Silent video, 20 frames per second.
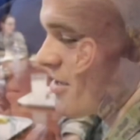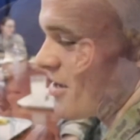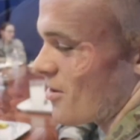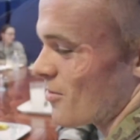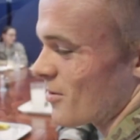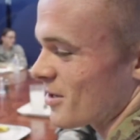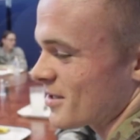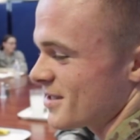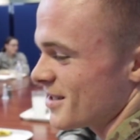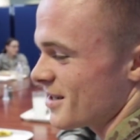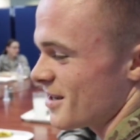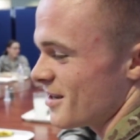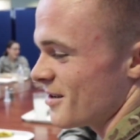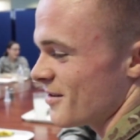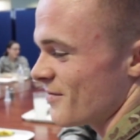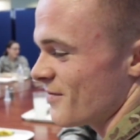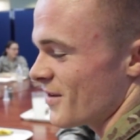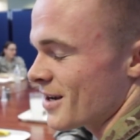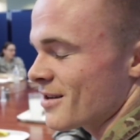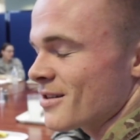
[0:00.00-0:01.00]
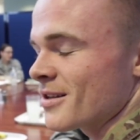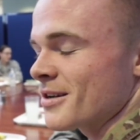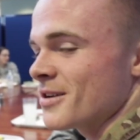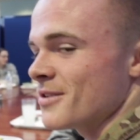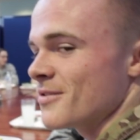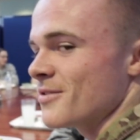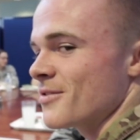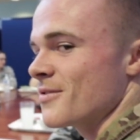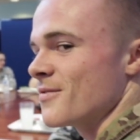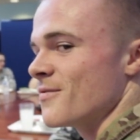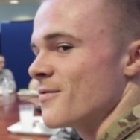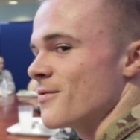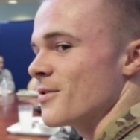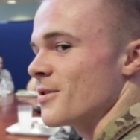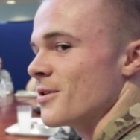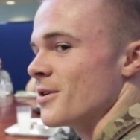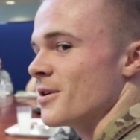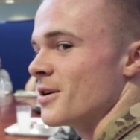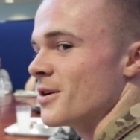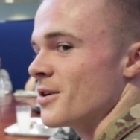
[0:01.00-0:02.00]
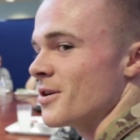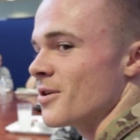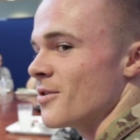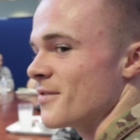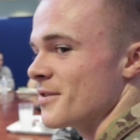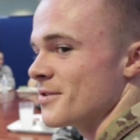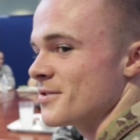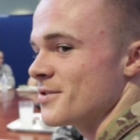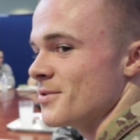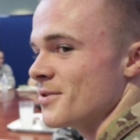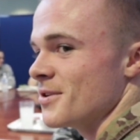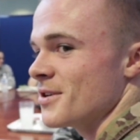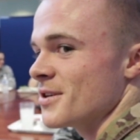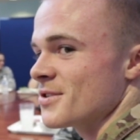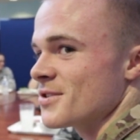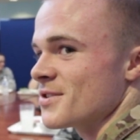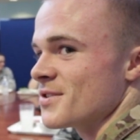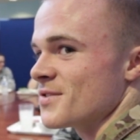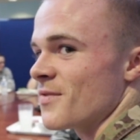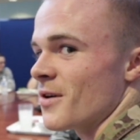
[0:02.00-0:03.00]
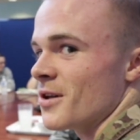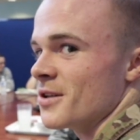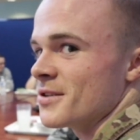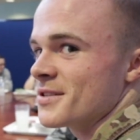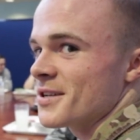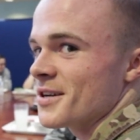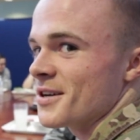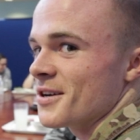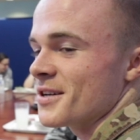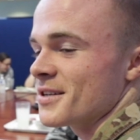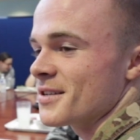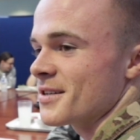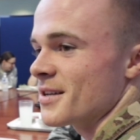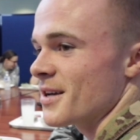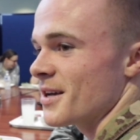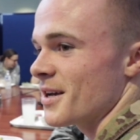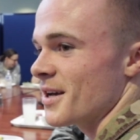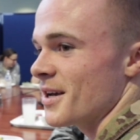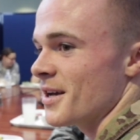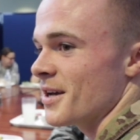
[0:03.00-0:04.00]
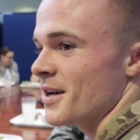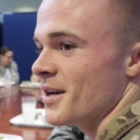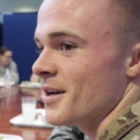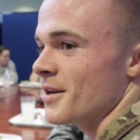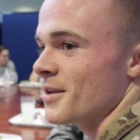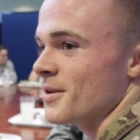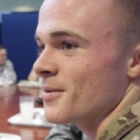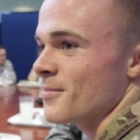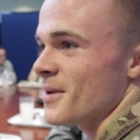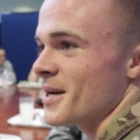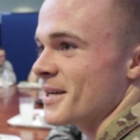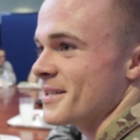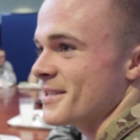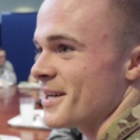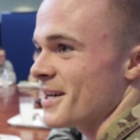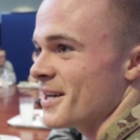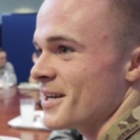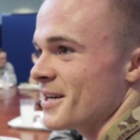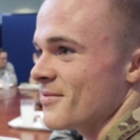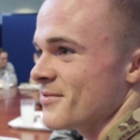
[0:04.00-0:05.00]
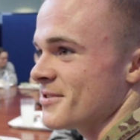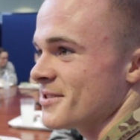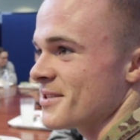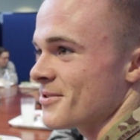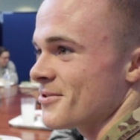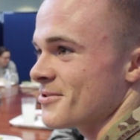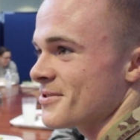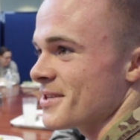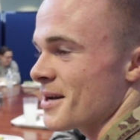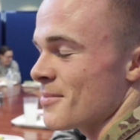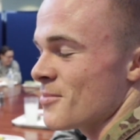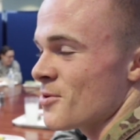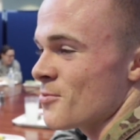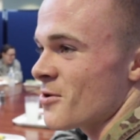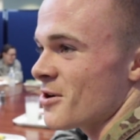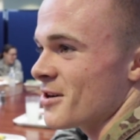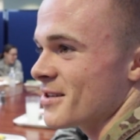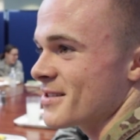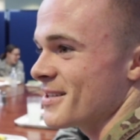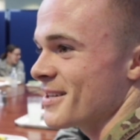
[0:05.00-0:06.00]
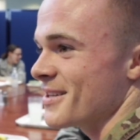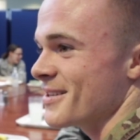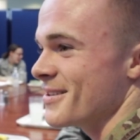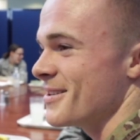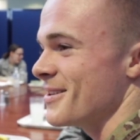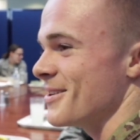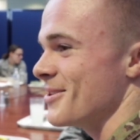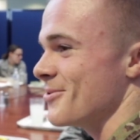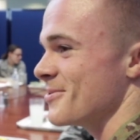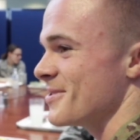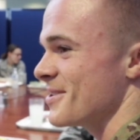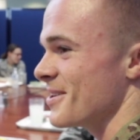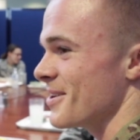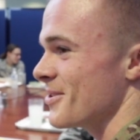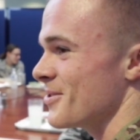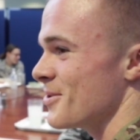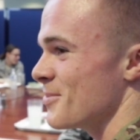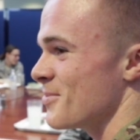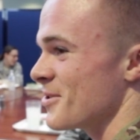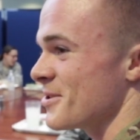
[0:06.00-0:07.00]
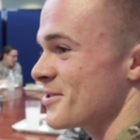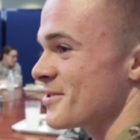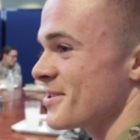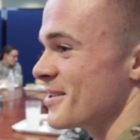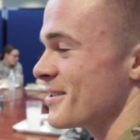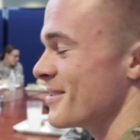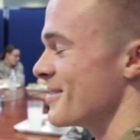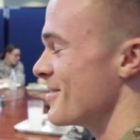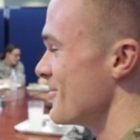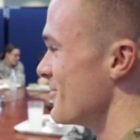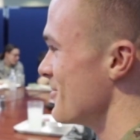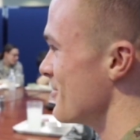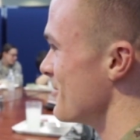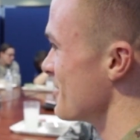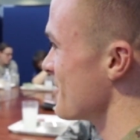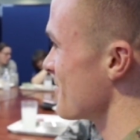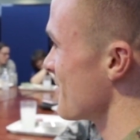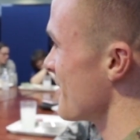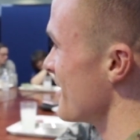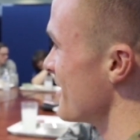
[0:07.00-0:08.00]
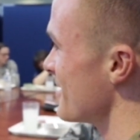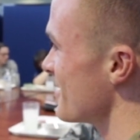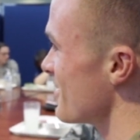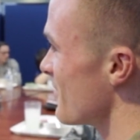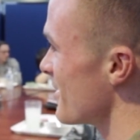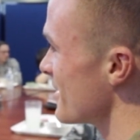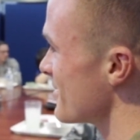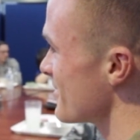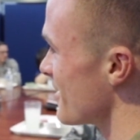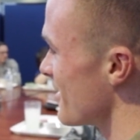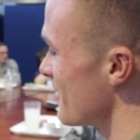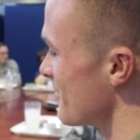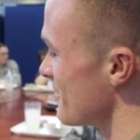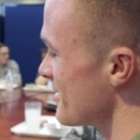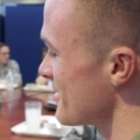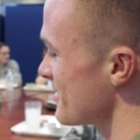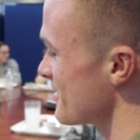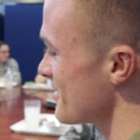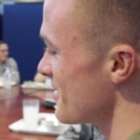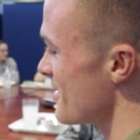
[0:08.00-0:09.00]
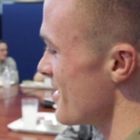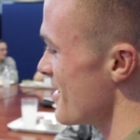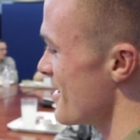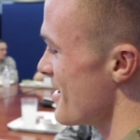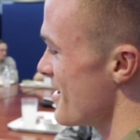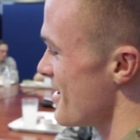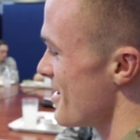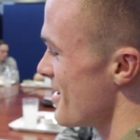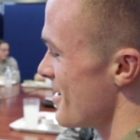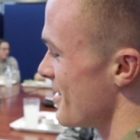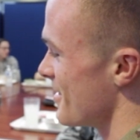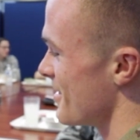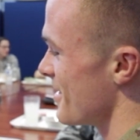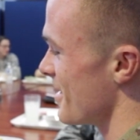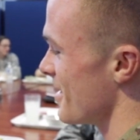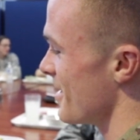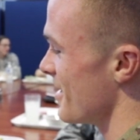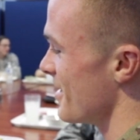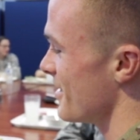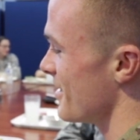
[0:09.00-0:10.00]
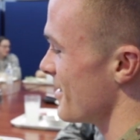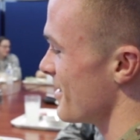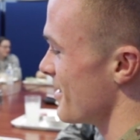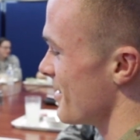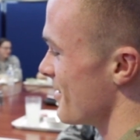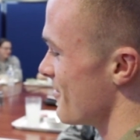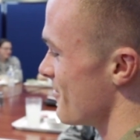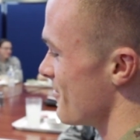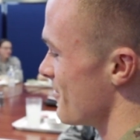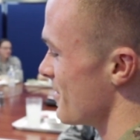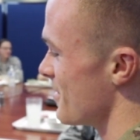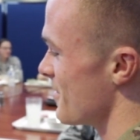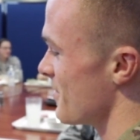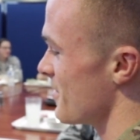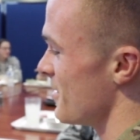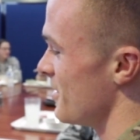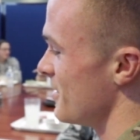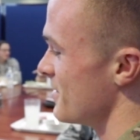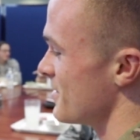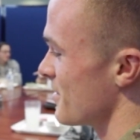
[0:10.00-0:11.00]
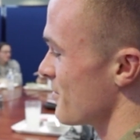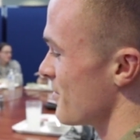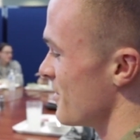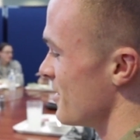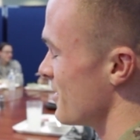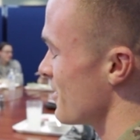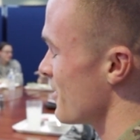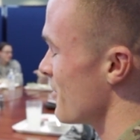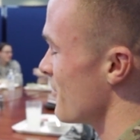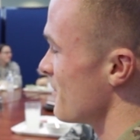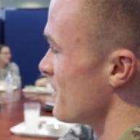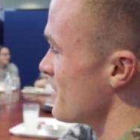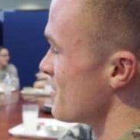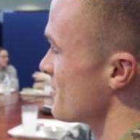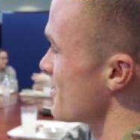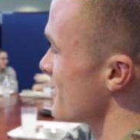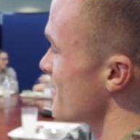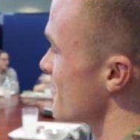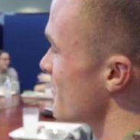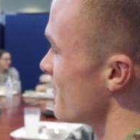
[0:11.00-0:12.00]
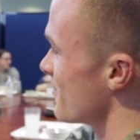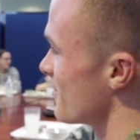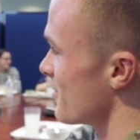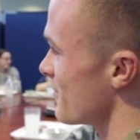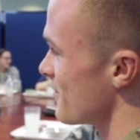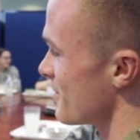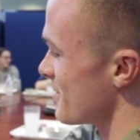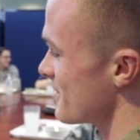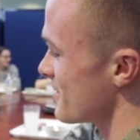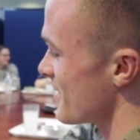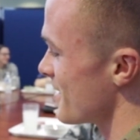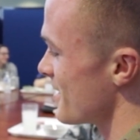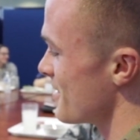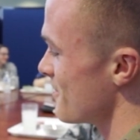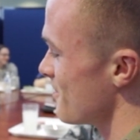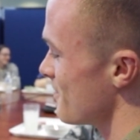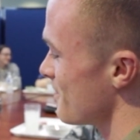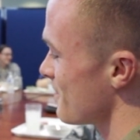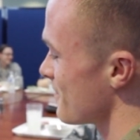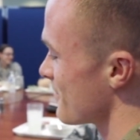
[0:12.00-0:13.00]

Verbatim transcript: I worked at a vet clinic for over 2 years just volunteering, and my dad, every single time he walked in, he would tell the person who was running the vet's office that whenever he took me to go fishing for the first time,